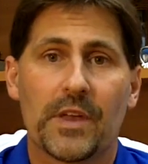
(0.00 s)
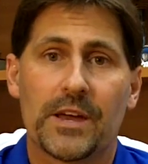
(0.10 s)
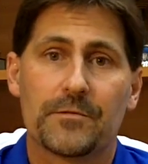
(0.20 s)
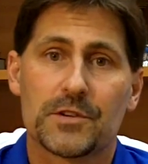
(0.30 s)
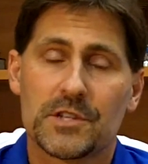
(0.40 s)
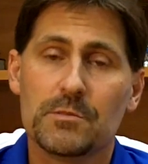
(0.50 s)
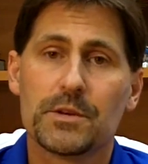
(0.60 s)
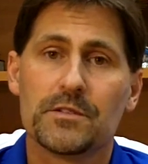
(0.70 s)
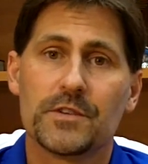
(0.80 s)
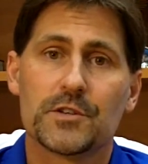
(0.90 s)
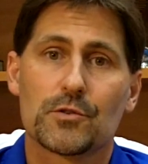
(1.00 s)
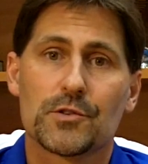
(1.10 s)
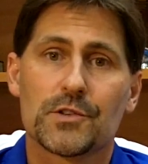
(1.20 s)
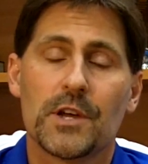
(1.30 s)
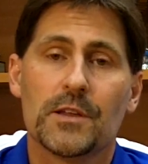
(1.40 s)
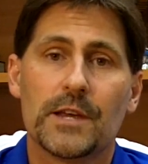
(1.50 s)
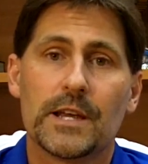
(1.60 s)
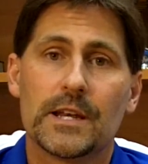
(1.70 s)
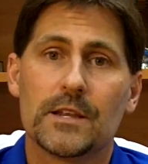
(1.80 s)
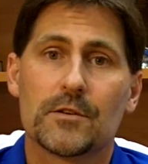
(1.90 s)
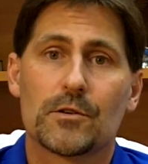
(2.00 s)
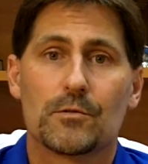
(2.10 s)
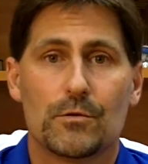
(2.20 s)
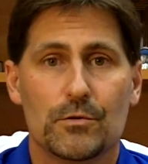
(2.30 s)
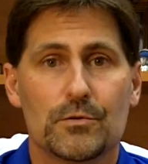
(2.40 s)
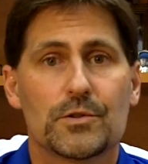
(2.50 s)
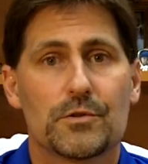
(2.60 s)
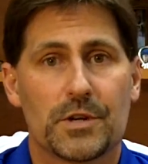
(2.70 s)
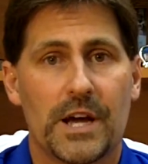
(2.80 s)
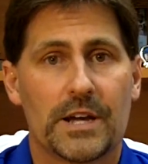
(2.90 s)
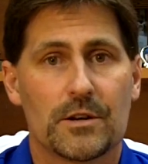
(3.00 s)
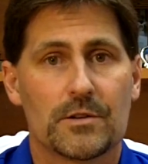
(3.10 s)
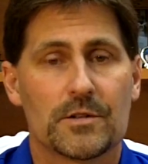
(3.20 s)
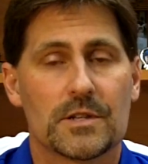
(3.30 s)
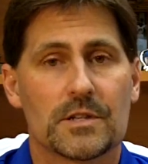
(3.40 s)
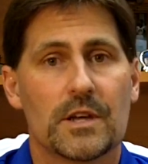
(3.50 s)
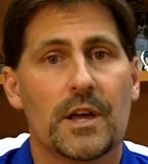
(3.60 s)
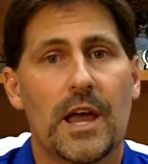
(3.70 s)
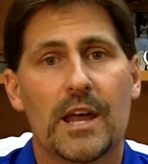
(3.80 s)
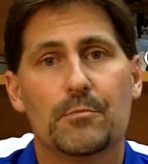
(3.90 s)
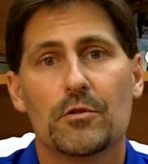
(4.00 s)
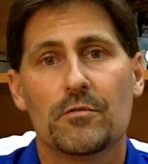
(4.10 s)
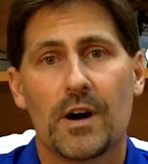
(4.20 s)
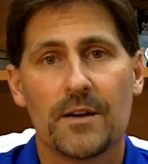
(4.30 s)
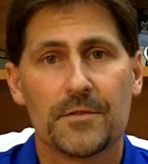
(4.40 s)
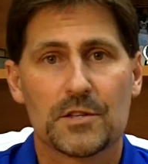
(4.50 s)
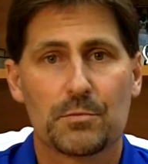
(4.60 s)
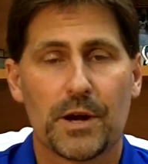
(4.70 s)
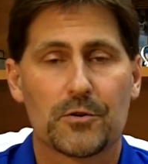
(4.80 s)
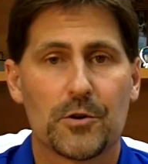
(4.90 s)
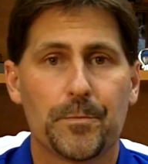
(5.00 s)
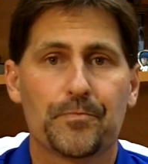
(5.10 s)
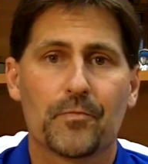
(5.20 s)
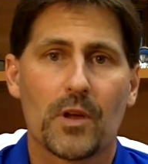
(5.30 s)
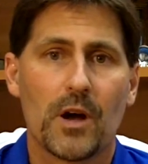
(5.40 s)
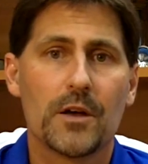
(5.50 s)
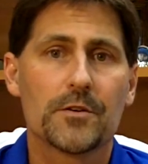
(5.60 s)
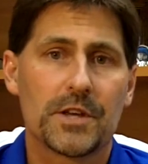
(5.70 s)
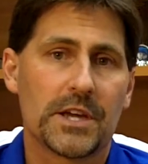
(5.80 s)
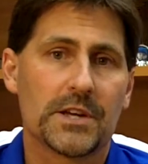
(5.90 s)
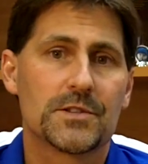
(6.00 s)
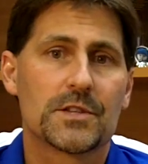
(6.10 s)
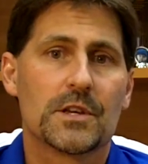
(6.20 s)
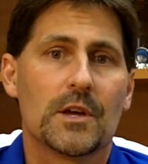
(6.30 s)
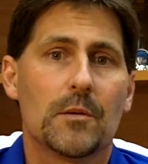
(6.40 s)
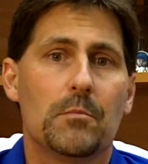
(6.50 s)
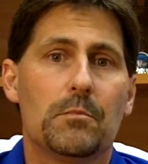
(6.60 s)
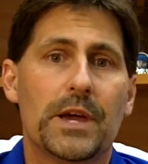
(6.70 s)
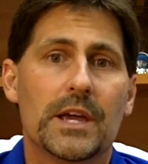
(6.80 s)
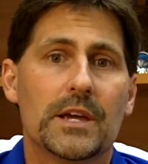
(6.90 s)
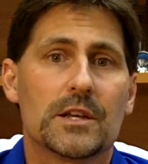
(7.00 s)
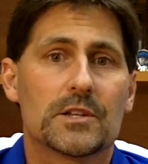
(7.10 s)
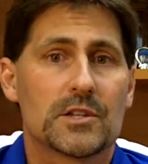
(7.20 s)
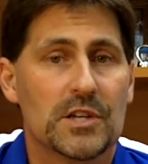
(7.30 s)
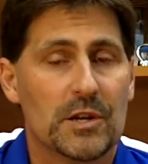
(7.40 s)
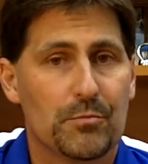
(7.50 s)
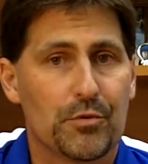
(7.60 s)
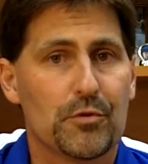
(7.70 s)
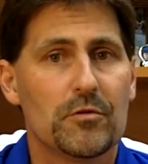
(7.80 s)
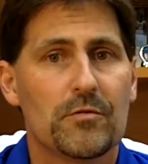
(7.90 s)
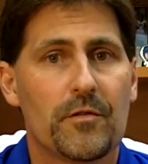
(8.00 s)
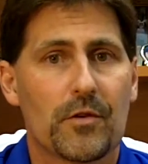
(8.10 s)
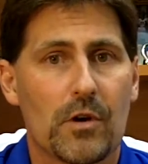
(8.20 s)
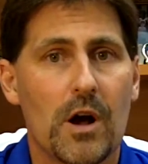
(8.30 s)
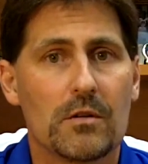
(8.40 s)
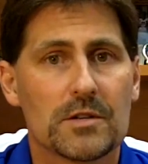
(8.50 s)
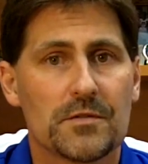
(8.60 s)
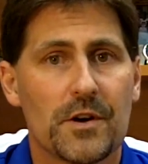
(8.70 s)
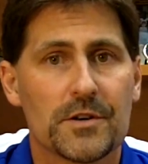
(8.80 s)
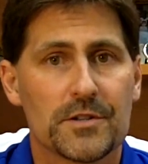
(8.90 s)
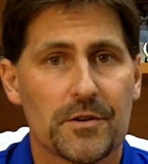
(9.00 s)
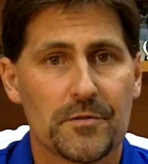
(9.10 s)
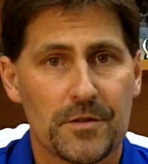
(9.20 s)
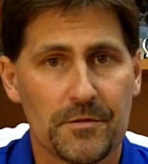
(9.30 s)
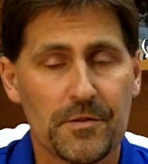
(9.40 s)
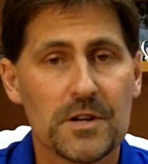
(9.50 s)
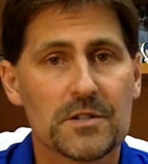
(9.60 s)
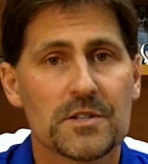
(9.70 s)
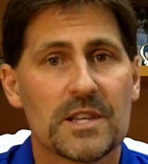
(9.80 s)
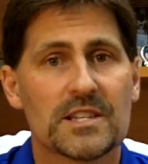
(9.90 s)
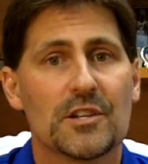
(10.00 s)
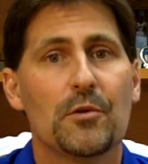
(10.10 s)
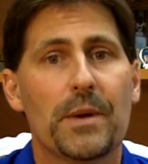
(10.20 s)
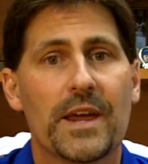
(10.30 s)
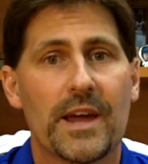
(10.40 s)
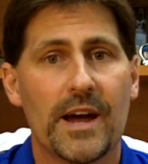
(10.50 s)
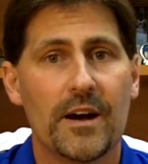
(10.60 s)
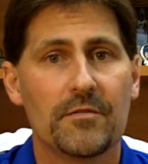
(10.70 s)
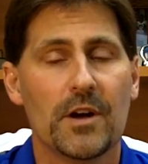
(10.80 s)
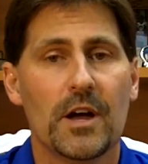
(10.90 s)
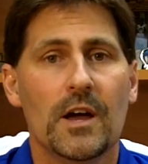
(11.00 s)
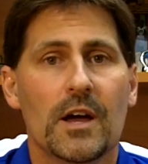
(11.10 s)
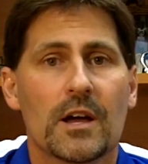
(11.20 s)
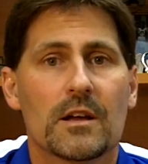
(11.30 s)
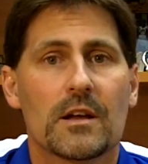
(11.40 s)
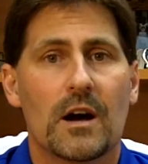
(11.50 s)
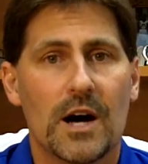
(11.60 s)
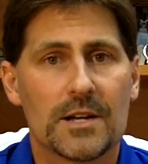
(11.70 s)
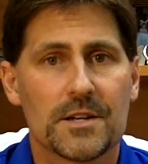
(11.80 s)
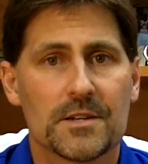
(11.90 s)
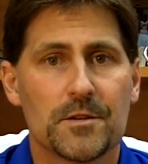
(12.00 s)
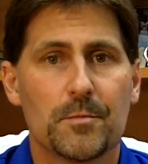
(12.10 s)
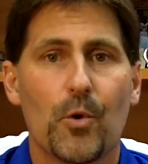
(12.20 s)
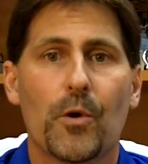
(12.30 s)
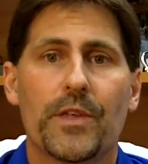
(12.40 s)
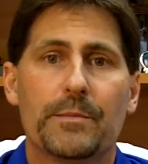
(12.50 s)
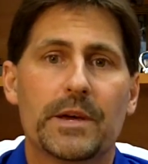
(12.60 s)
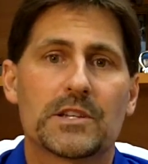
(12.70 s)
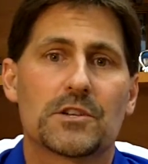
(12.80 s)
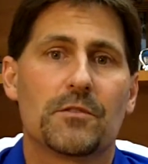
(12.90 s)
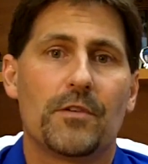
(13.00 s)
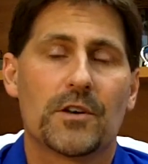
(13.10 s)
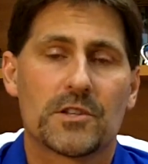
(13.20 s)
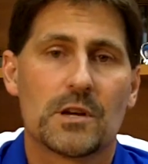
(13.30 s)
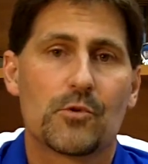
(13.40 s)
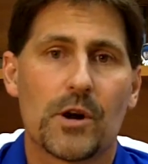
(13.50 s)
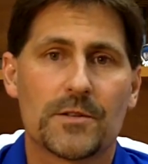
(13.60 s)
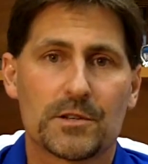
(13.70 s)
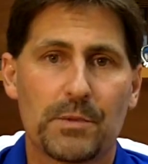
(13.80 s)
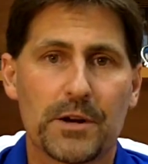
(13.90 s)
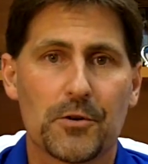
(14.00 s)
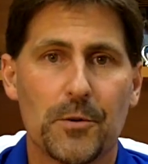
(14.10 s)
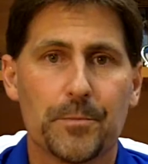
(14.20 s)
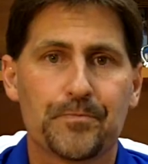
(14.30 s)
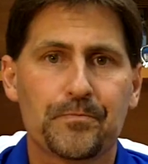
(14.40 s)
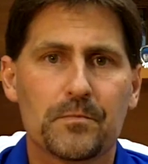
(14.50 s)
And for some individuals, they can either lose their diagnosis and move off the spectrum. Other kids may just improve overall as far as their functions. They still may have autism, or they may still fall somewhere on the spectrum,